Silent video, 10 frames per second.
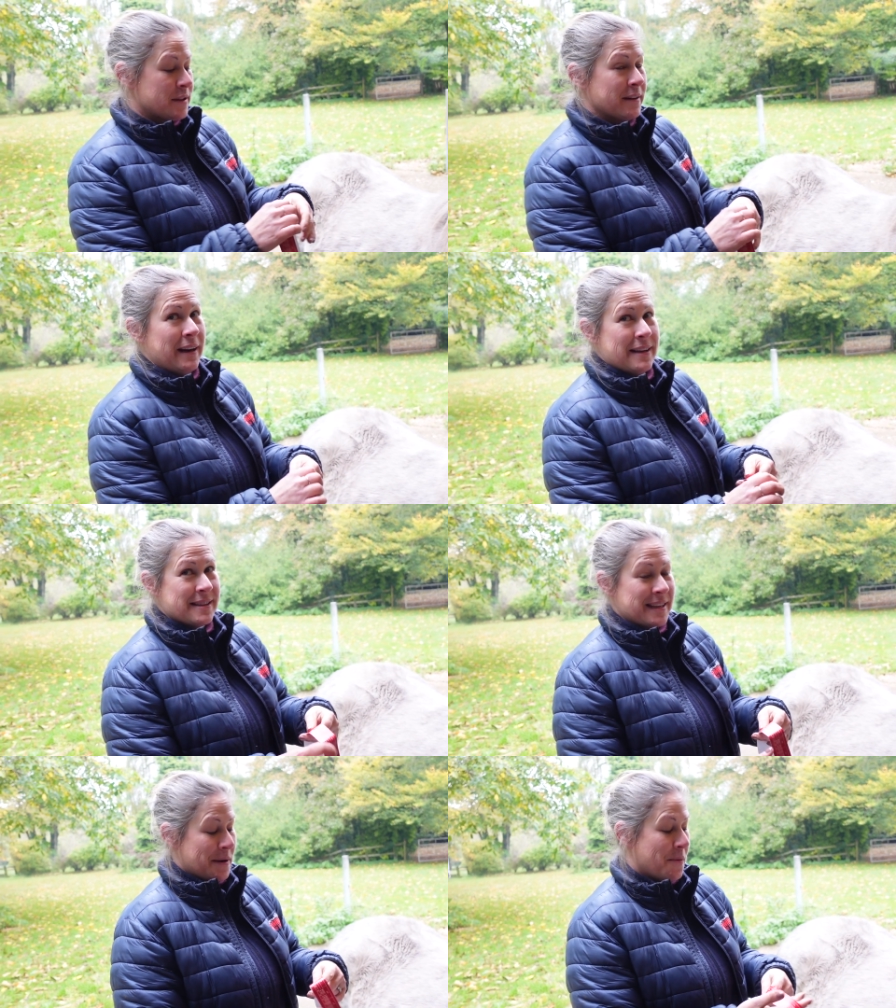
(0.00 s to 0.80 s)
So let's
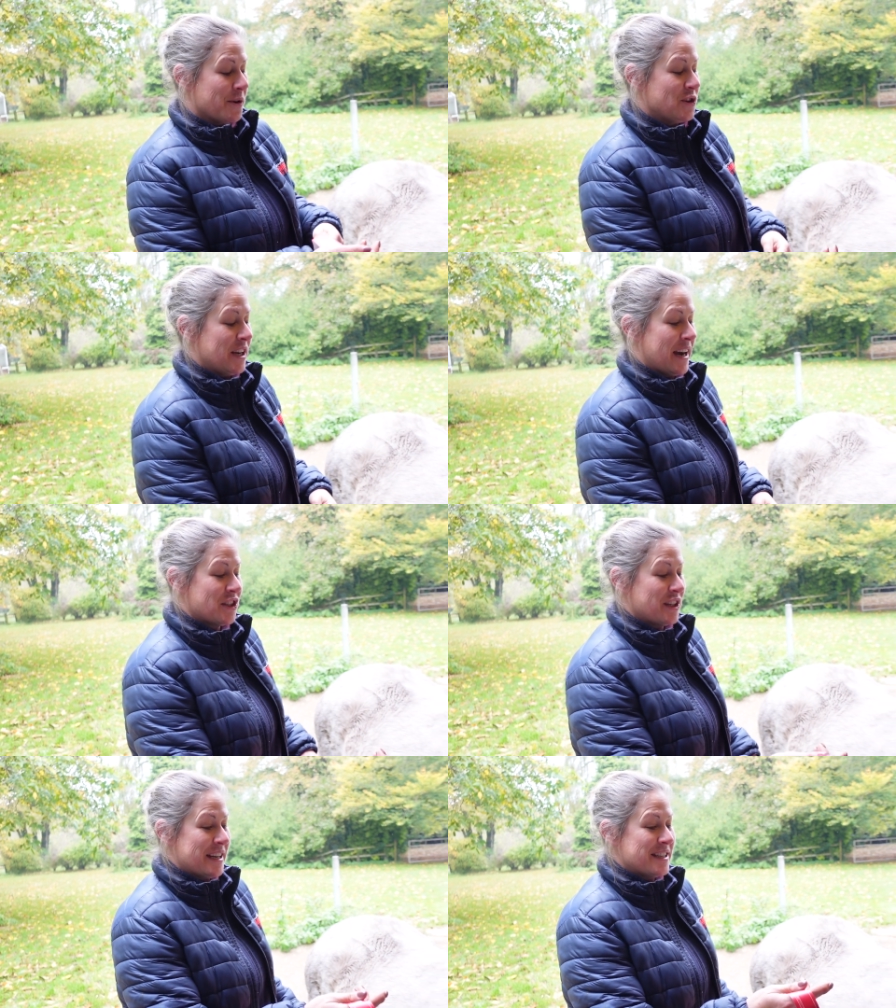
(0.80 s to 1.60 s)
see what she
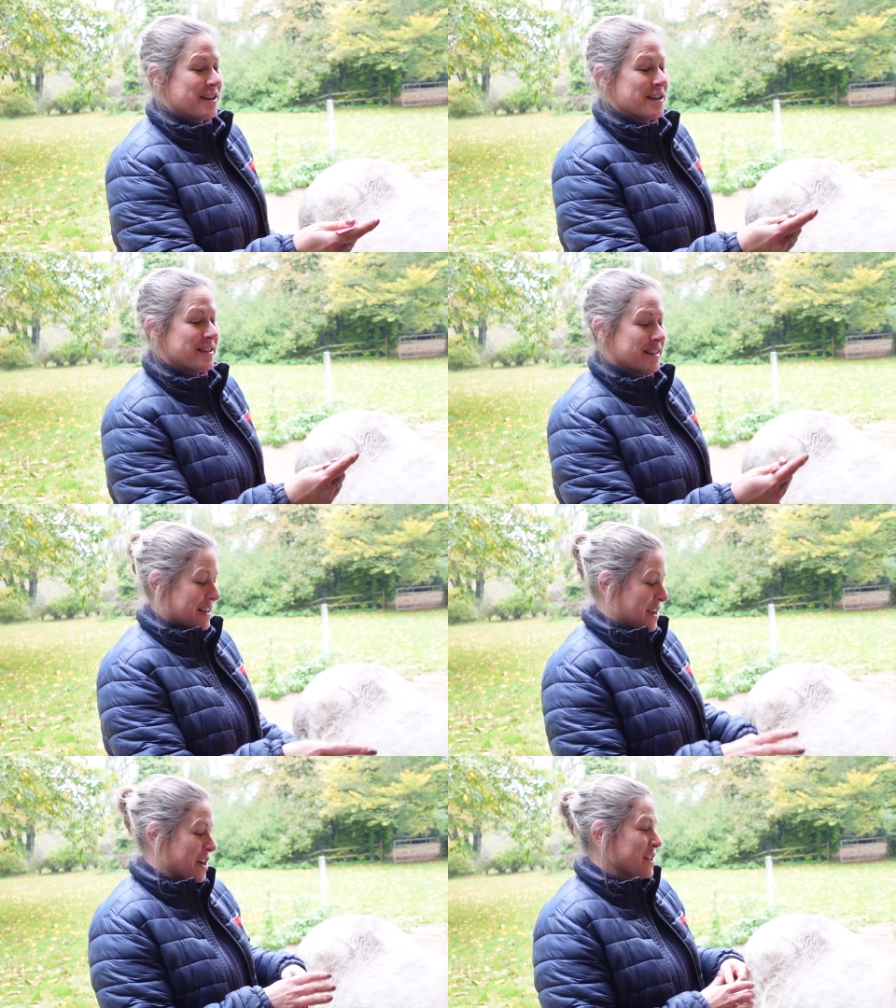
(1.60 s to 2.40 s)
actually does
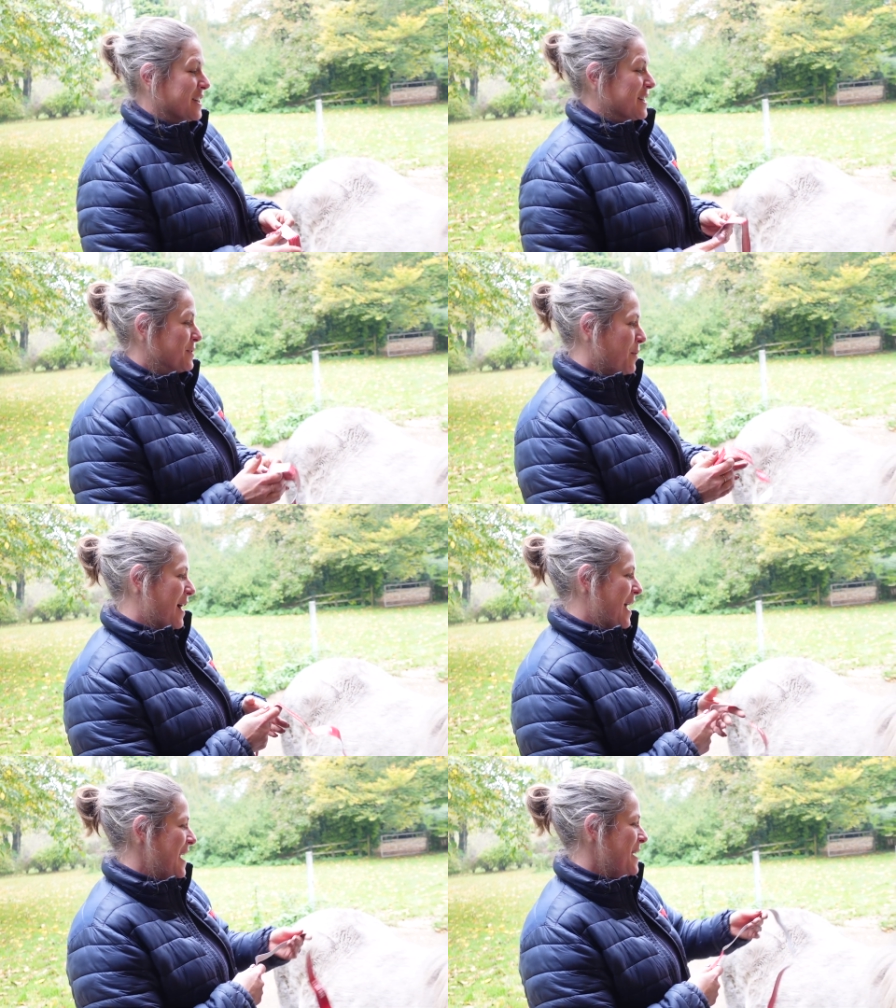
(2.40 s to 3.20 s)

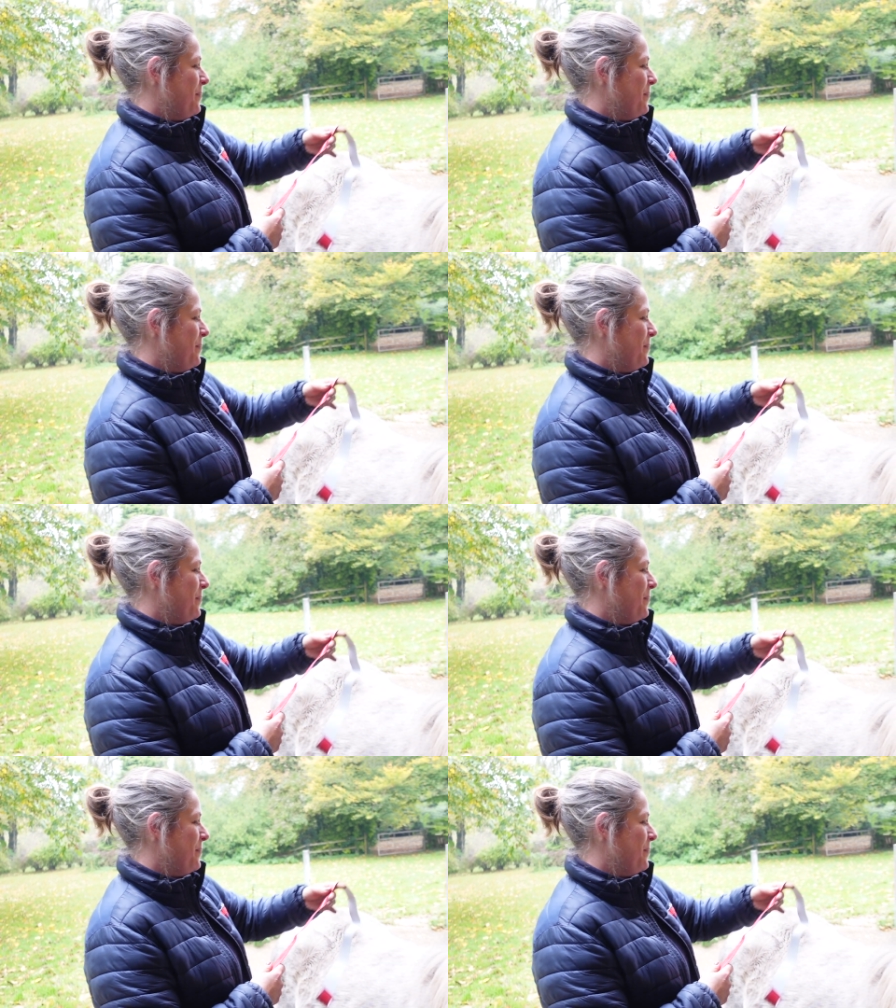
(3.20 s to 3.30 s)
weigh.